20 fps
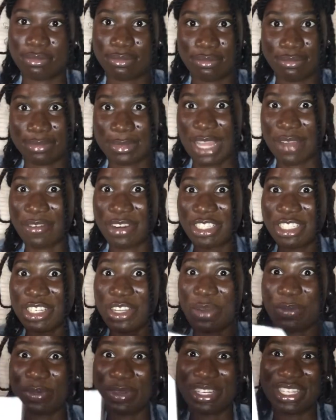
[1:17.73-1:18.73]
I've actually
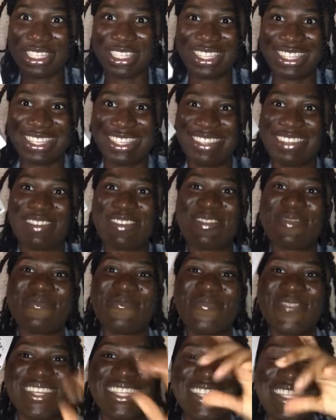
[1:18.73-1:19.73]
opened it, but